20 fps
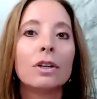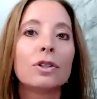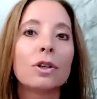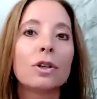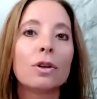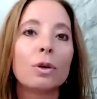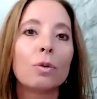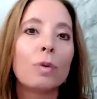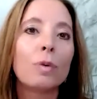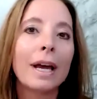
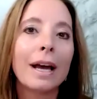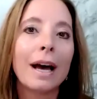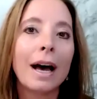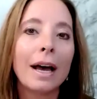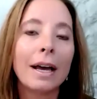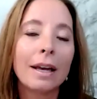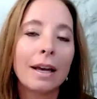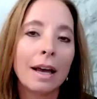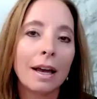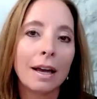So the way
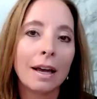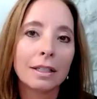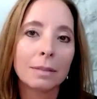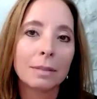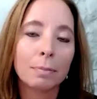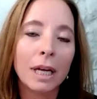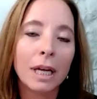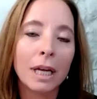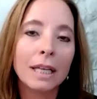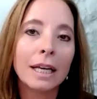I
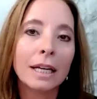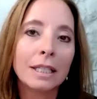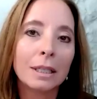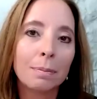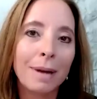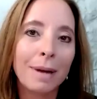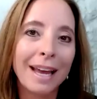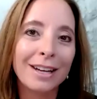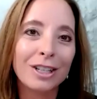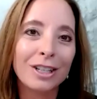explain that
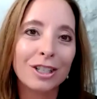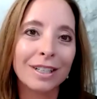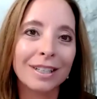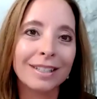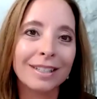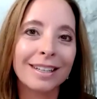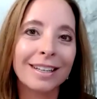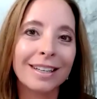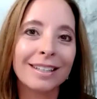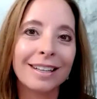to
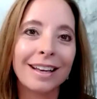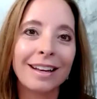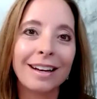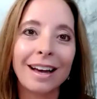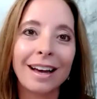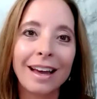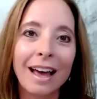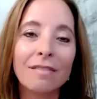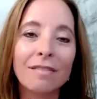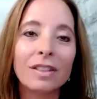patients is, and
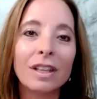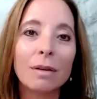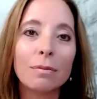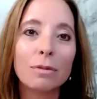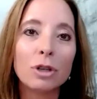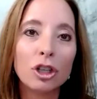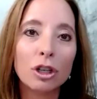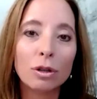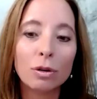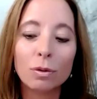I have them
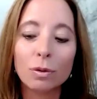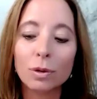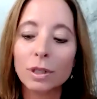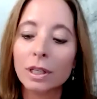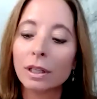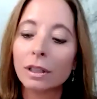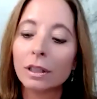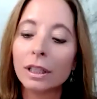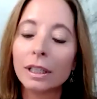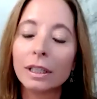
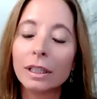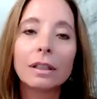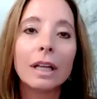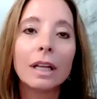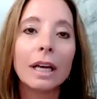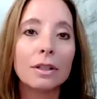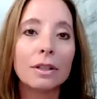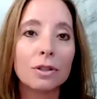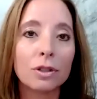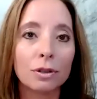use lid
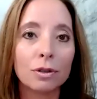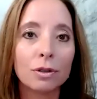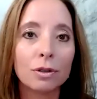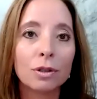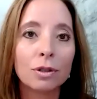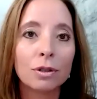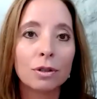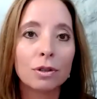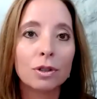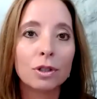
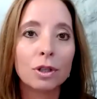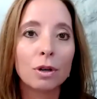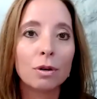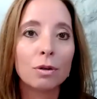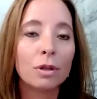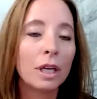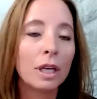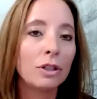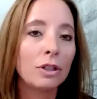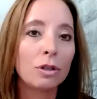cleansers.
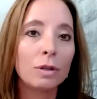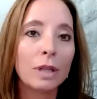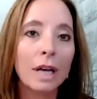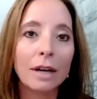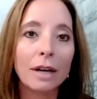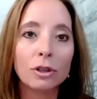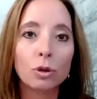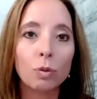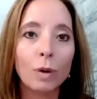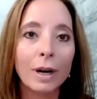So they do
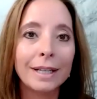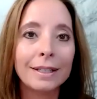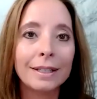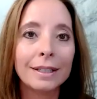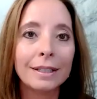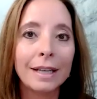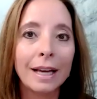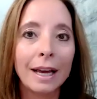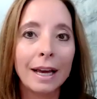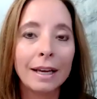that twice
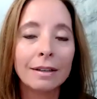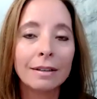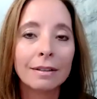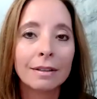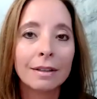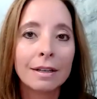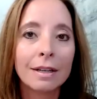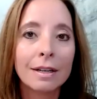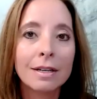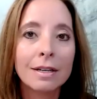a day.
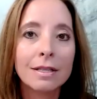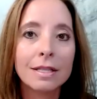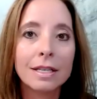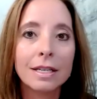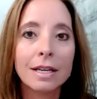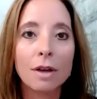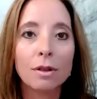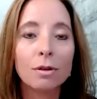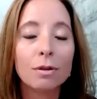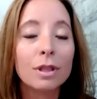
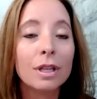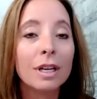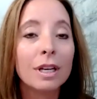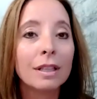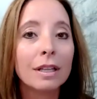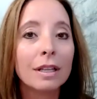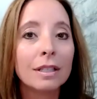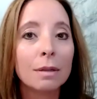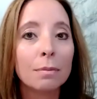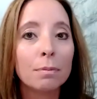The other
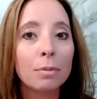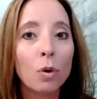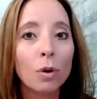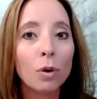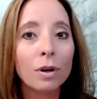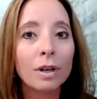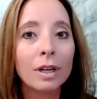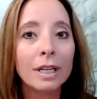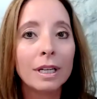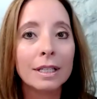thing that's
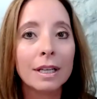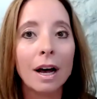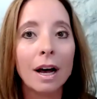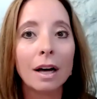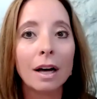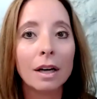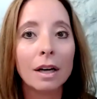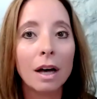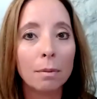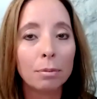important is
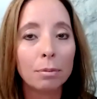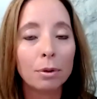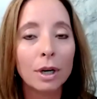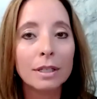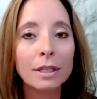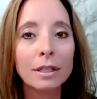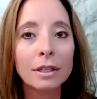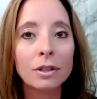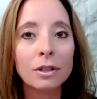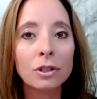hot
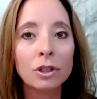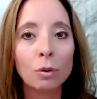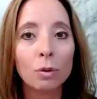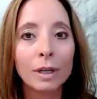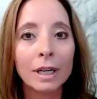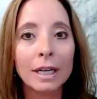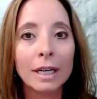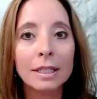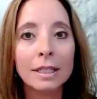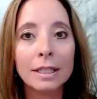compresses. So
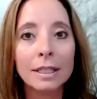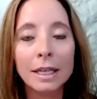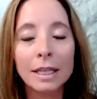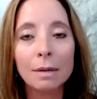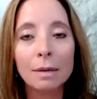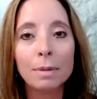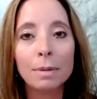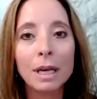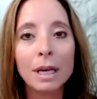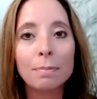when I see
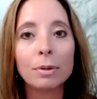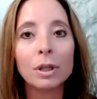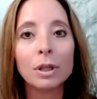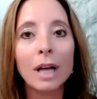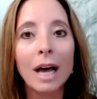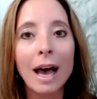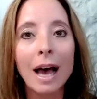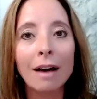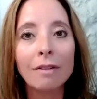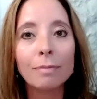that people
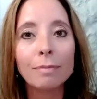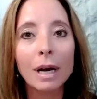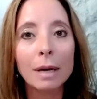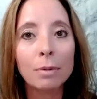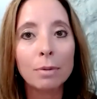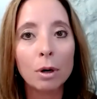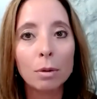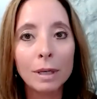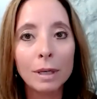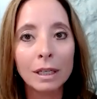have
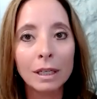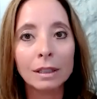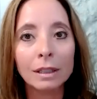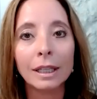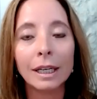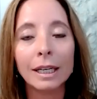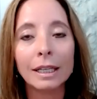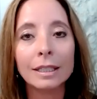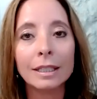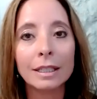Meibomian
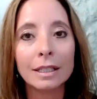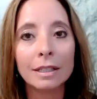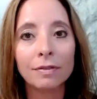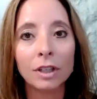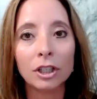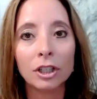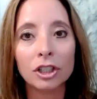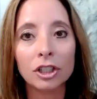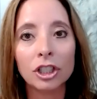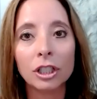gland
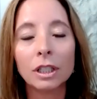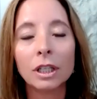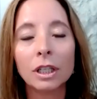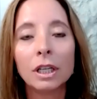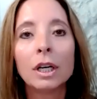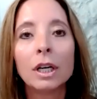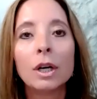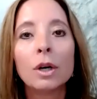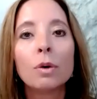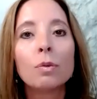dysfunction,
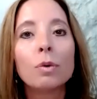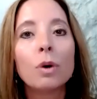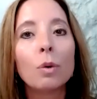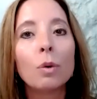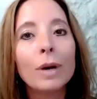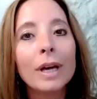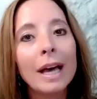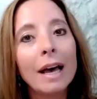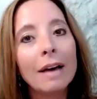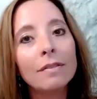what
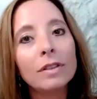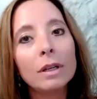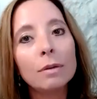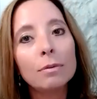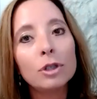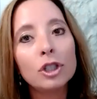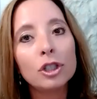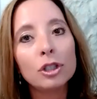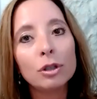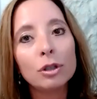we have
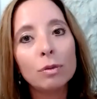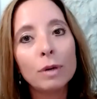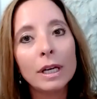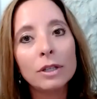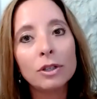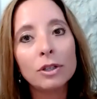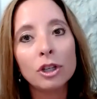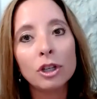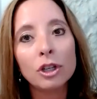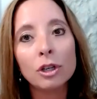them do
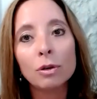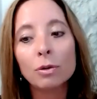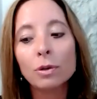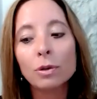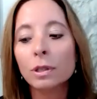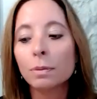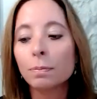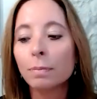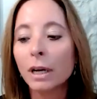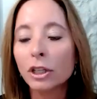is
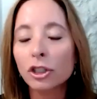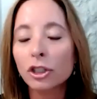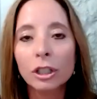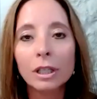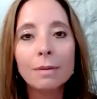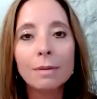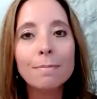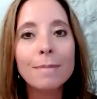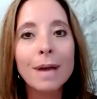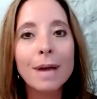use
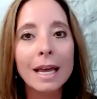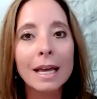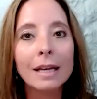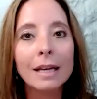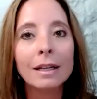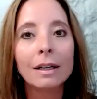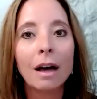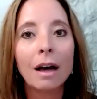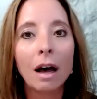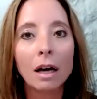specially
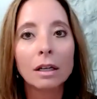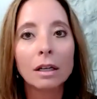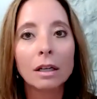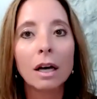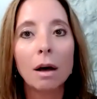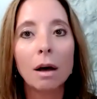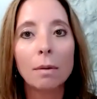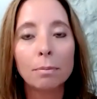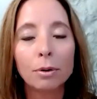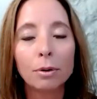made hot
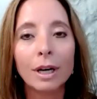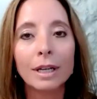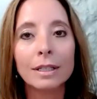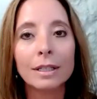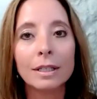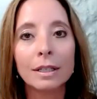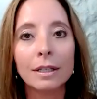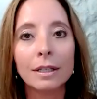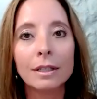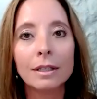
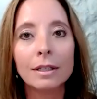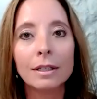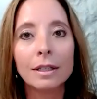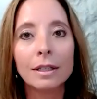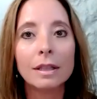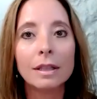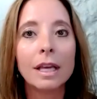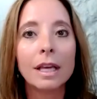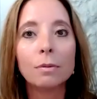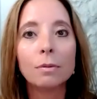compresses
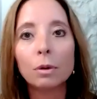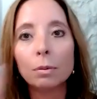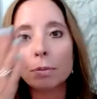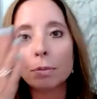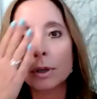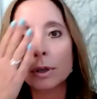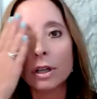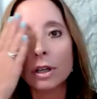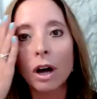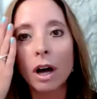that they will
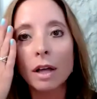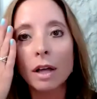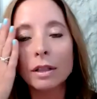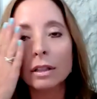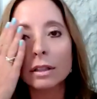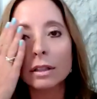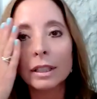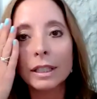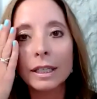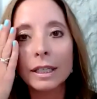put on
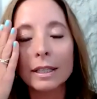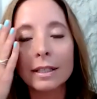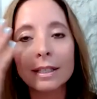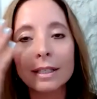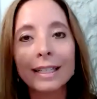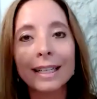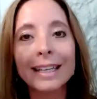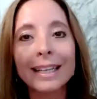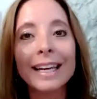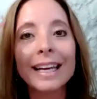the
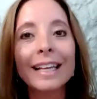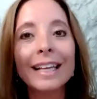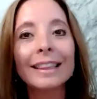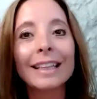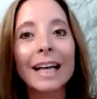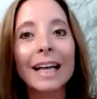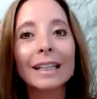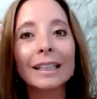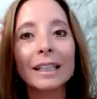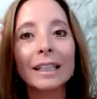lids to heat
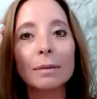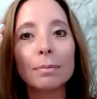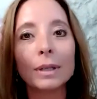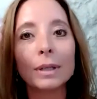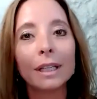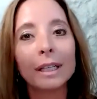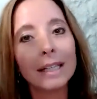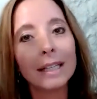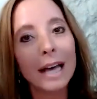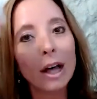that
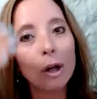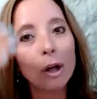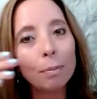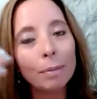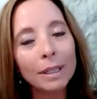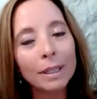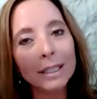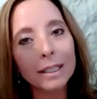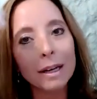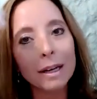lipid and
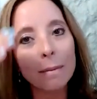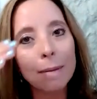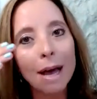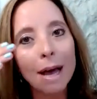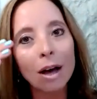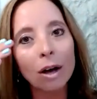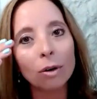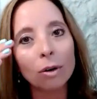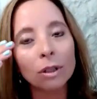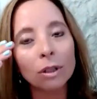help it to come
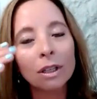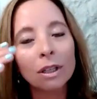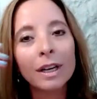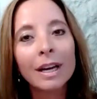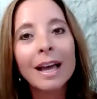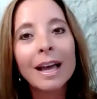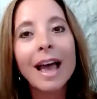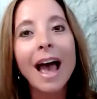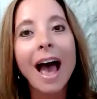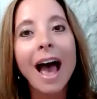out.
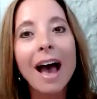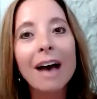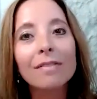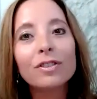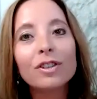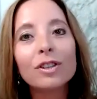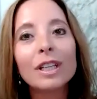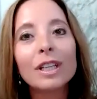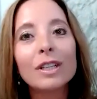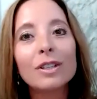
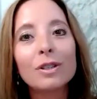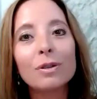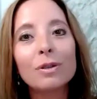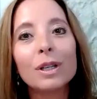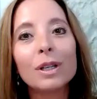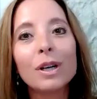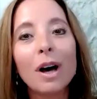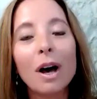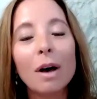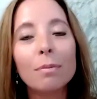After they
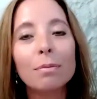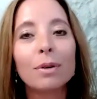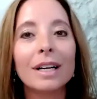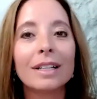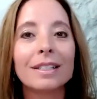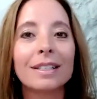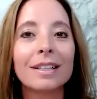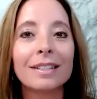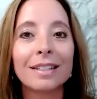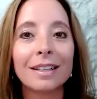the
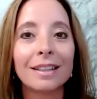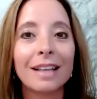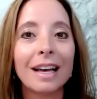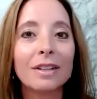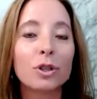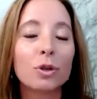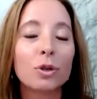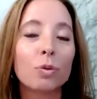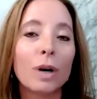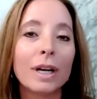compresses, and
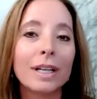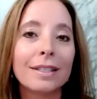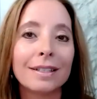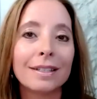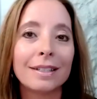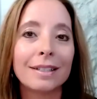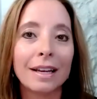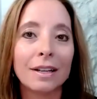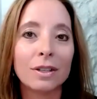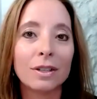that's twice
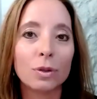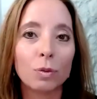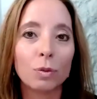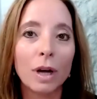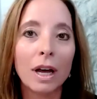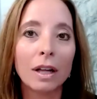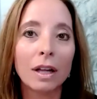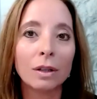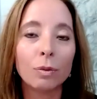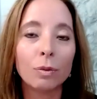a day as
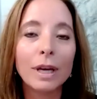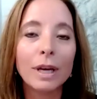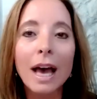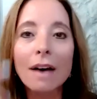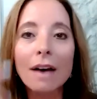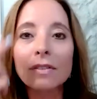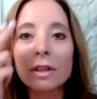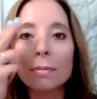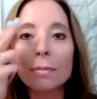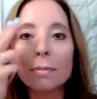well, we
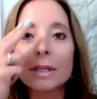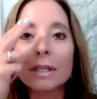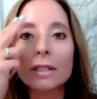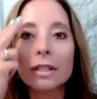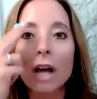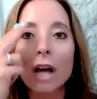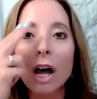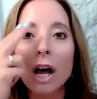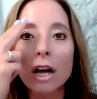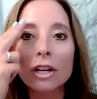have them
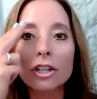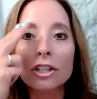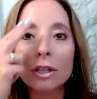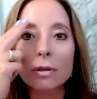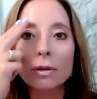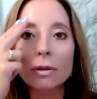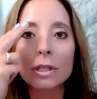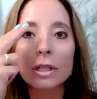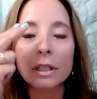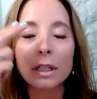massage
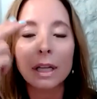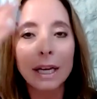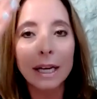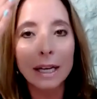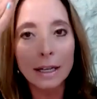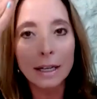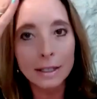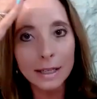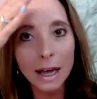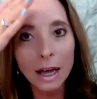those
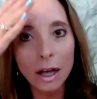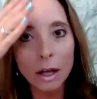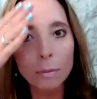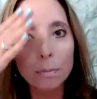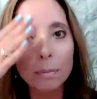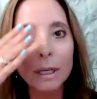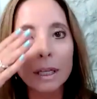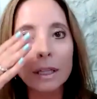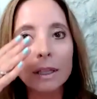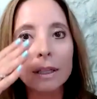glands,
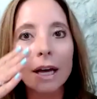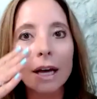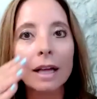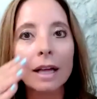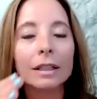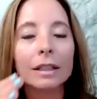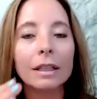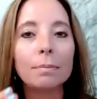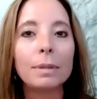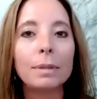helping
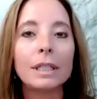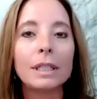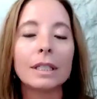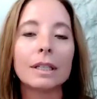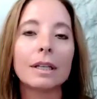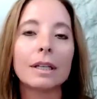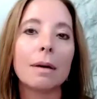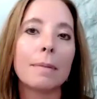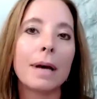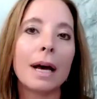that lipid
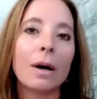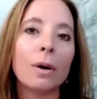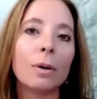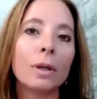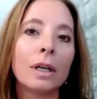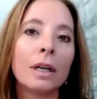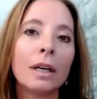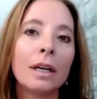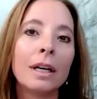to come out.